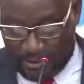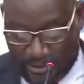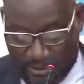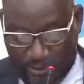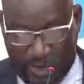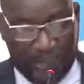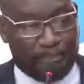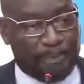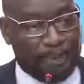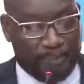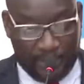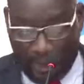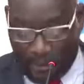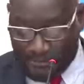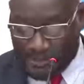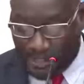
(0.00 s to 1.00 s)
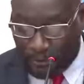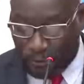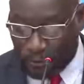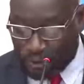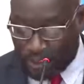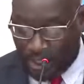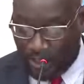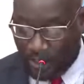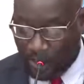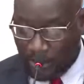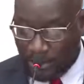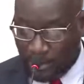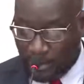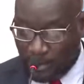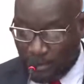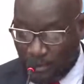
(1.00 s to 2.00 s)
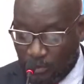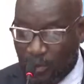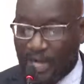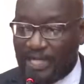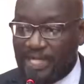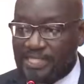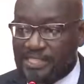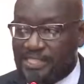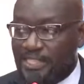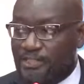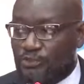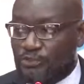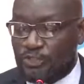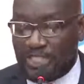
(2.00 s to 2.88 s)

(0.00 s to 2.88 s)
when people of St. Lucia who are listening to